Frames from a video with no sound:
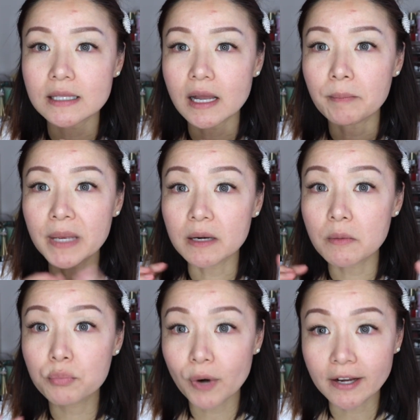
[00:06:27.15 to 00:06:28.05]
a
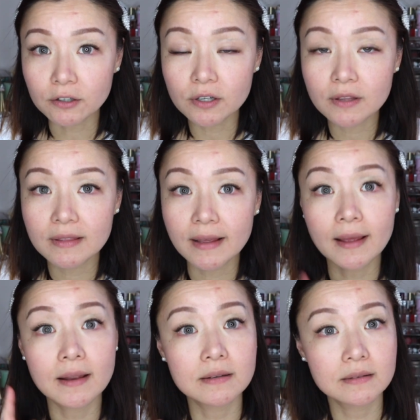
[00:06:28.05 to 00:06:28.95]
bit brighter
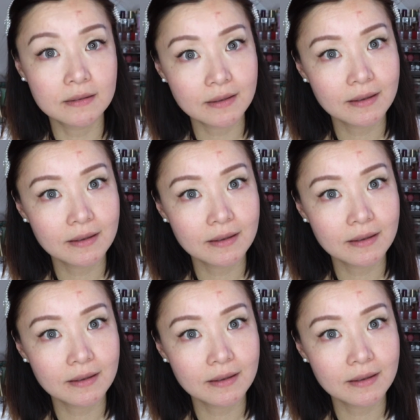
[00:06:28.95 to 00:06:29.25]
than